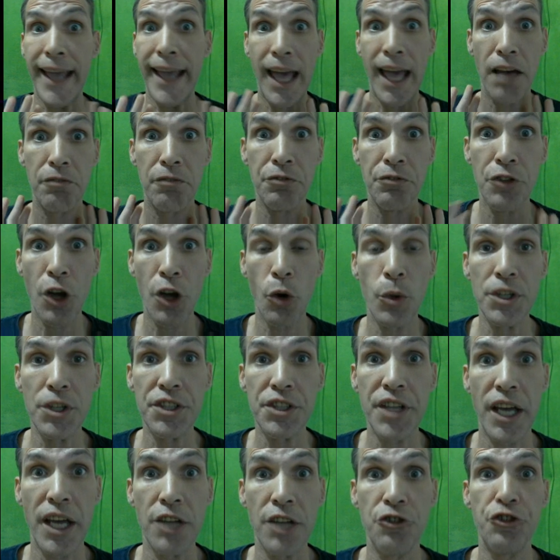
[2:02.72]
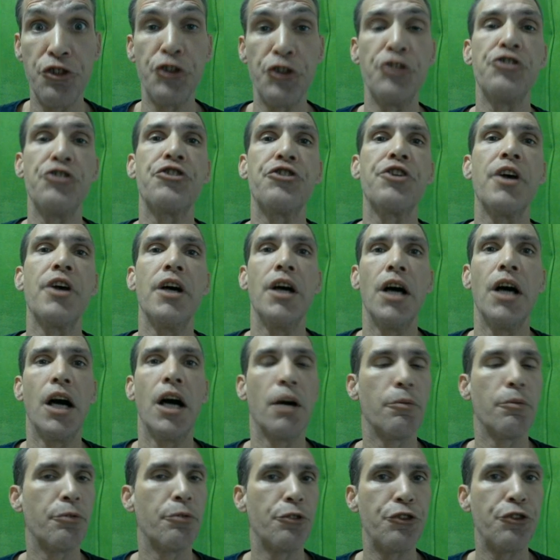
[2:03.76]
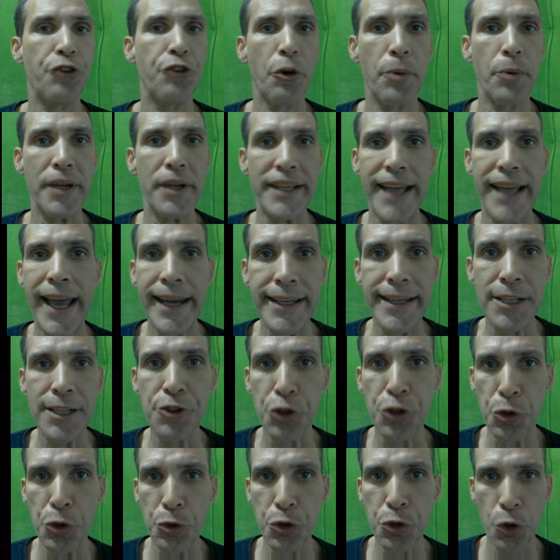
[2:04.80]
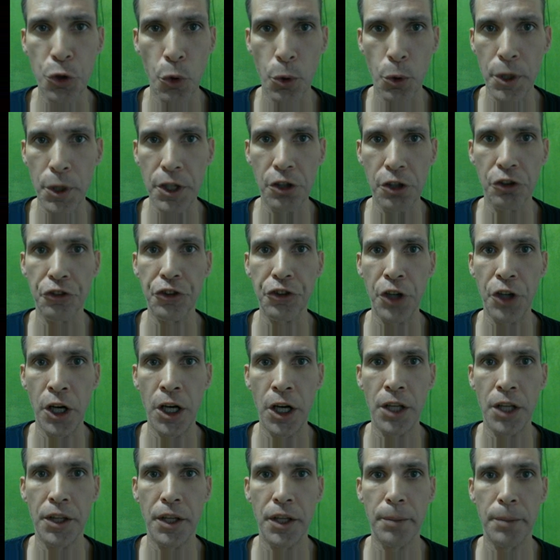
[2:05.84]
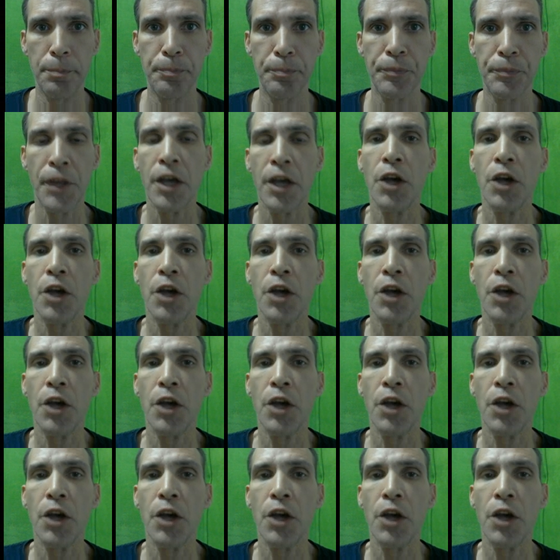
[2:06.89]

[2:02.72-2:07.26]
have no intentions of showing any tutorials on them.